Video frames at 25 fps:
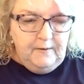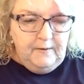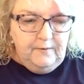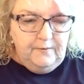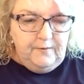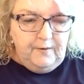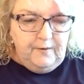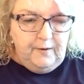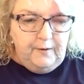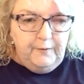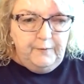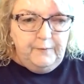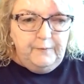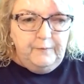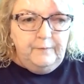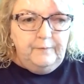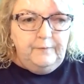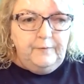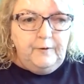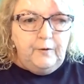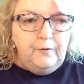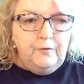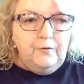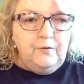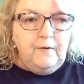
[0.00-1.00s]
So
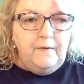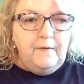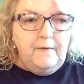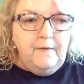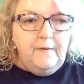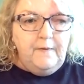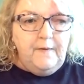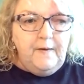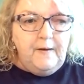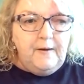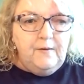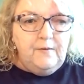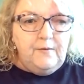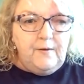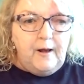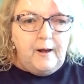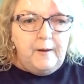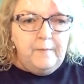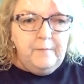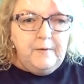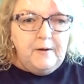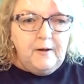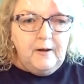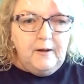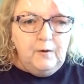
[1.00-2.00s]
those are the things
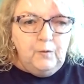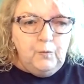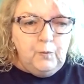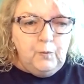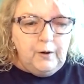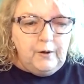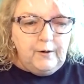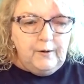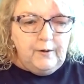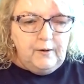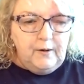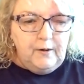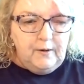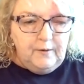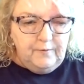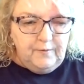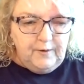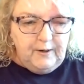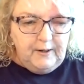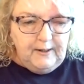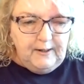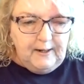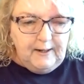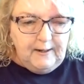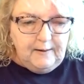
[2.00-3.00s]
I'm kind of working on
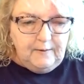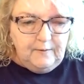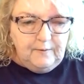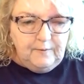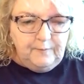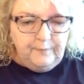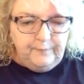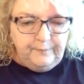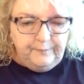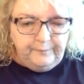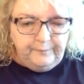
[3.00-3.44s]
right now.